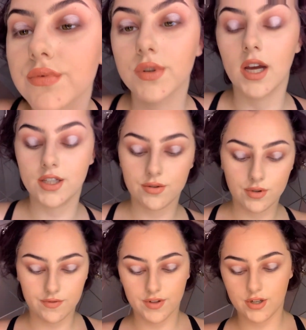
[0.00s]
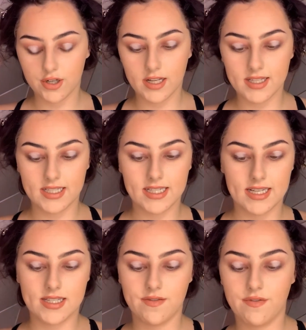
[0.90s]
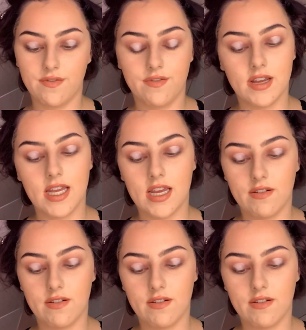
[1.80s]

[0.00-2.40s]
I do love the colour, I think it is very,